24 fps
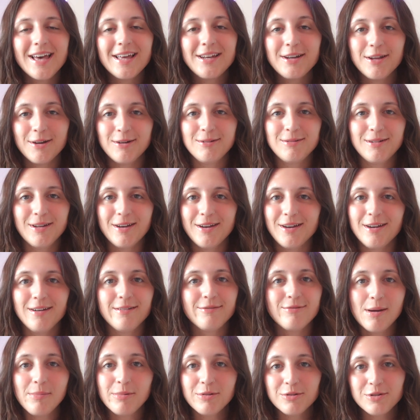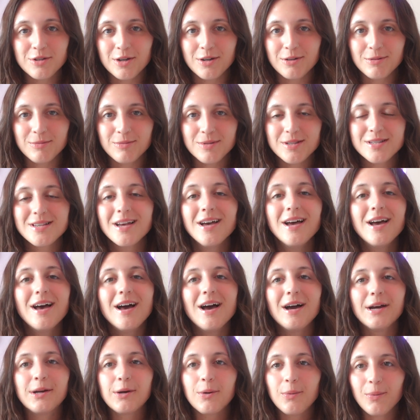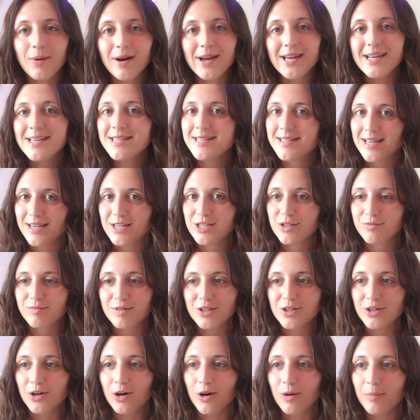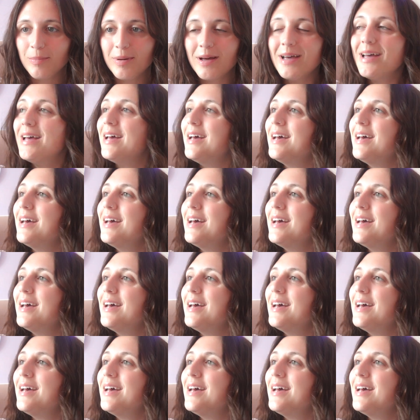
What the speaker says: and owner of RebelJones, a kawaii stationery shop.